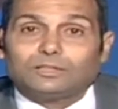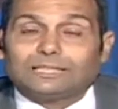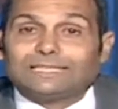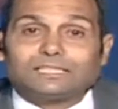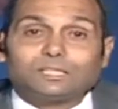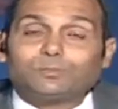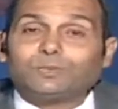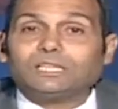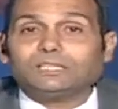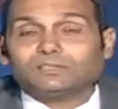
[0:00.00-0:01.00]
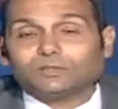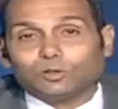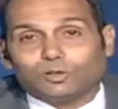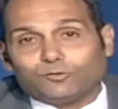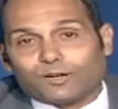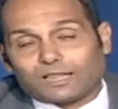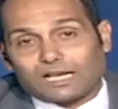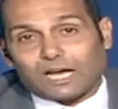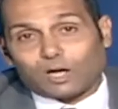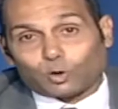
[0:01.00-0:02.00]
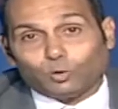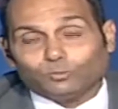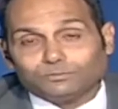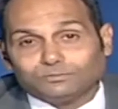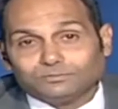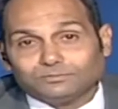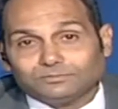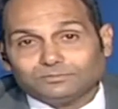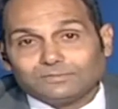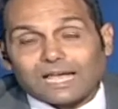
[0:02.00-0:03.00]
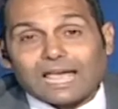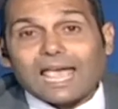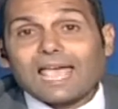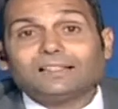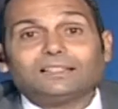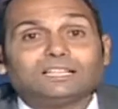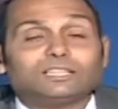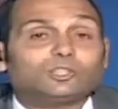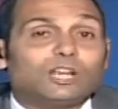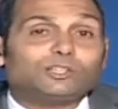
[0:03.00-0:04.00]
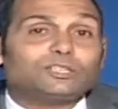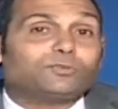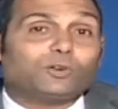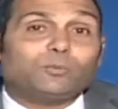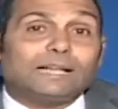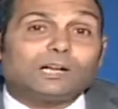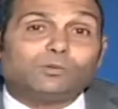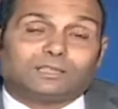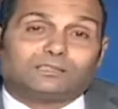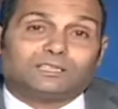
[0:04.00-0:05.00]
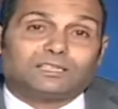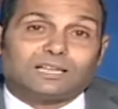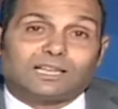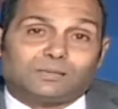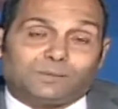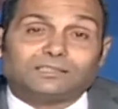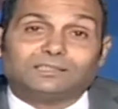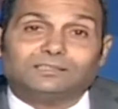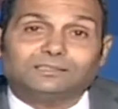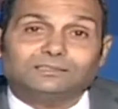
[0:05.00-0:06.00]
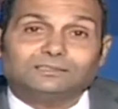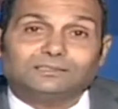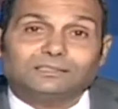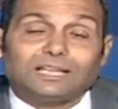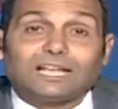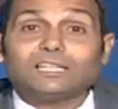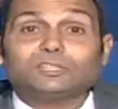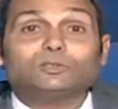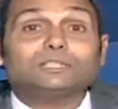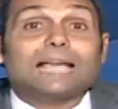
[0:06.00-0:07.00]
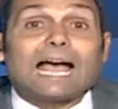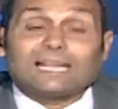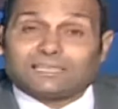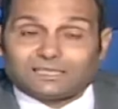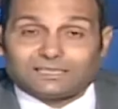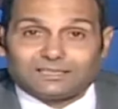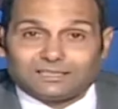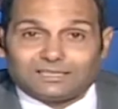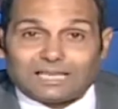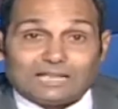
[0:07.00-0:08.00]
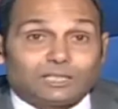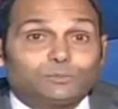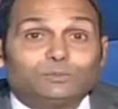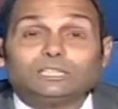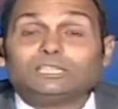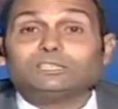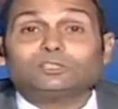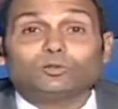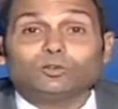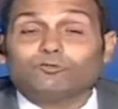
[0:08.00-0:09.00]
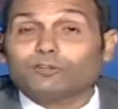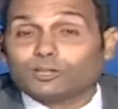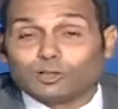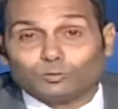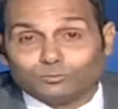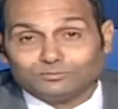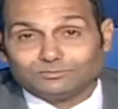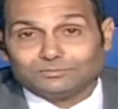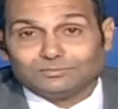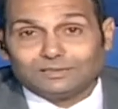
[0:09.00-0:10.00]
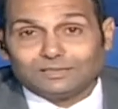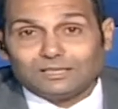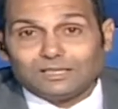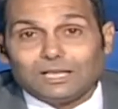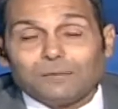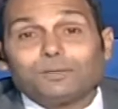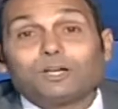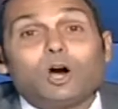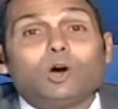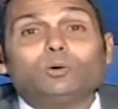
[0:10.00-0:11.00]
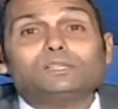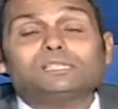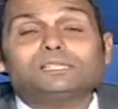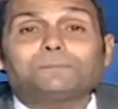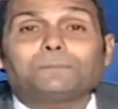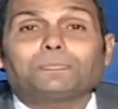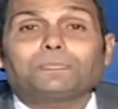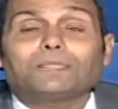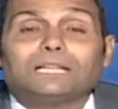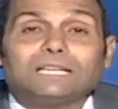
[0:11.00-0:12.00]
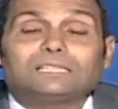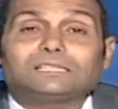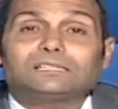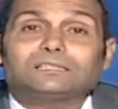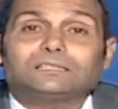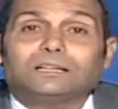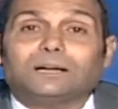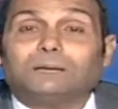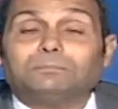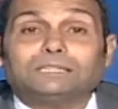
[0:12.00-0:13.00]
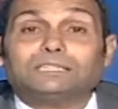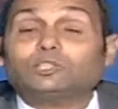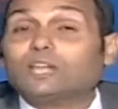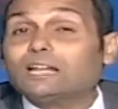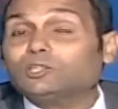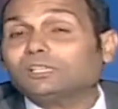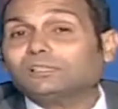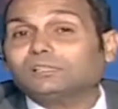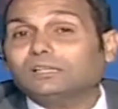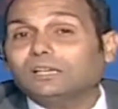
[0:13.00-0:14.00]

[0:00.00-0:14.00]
it spreads all over the room, and it changes from liquid inside the bottle into gas and spreads all over the room, because it changes